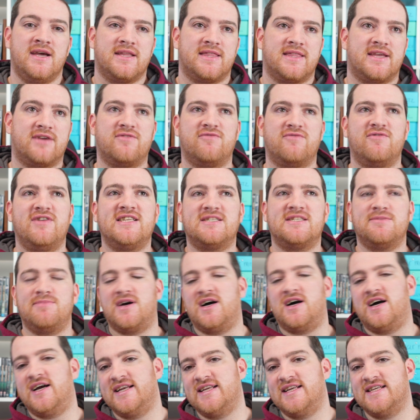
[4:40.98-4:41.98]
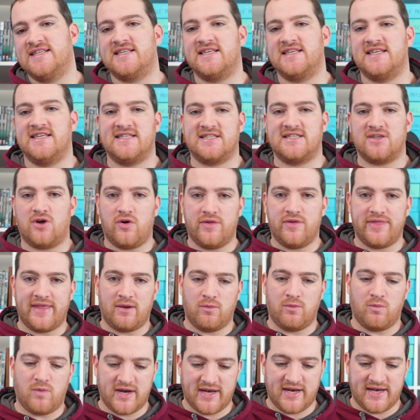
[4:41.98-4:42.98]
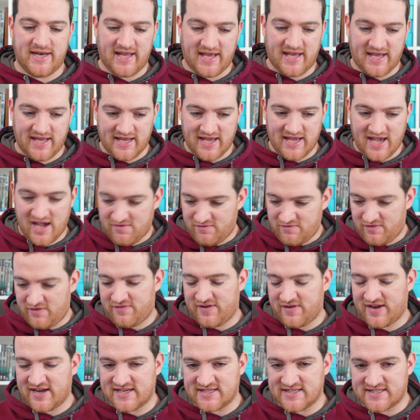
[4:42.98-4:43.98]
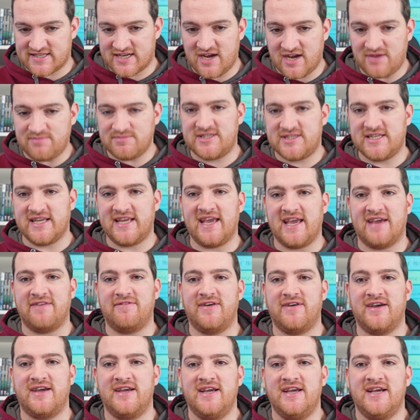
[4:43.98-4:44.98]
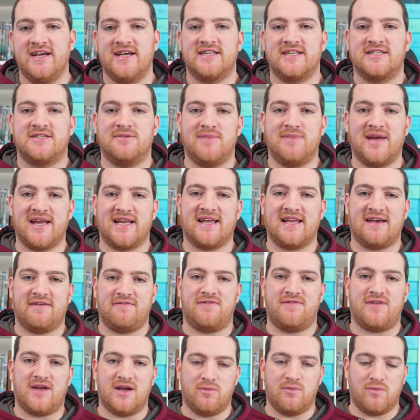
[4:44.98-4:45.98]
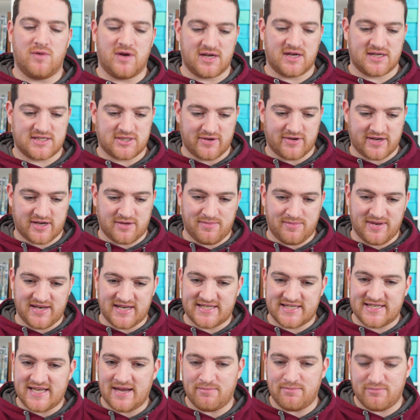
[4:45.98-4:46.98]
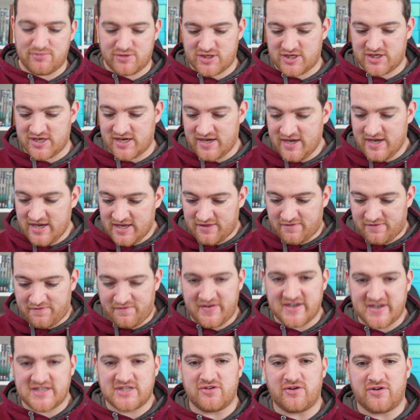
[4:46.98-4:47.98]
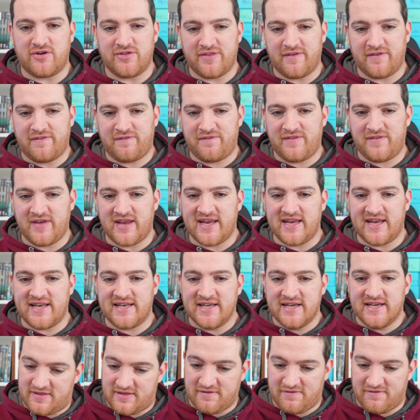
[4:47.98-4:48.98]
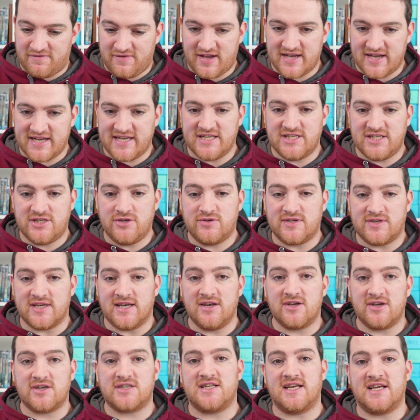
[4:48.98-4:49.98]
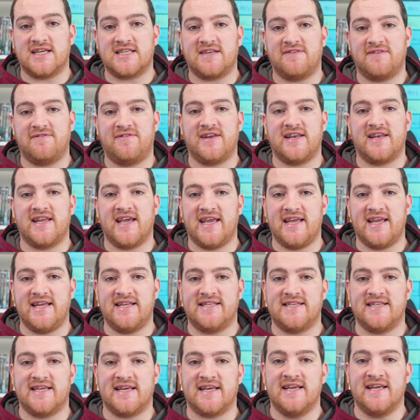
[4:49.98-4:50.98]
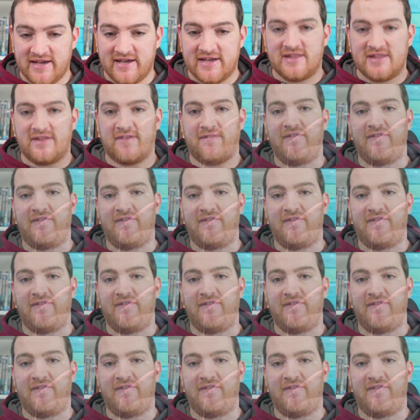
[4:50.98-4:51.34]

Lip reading: Now, the reason behind this is on that one day, everything has come together to make that fly work. So it could be the temperature, the fish are on the feed, the fly he's using looks like something they're eating, the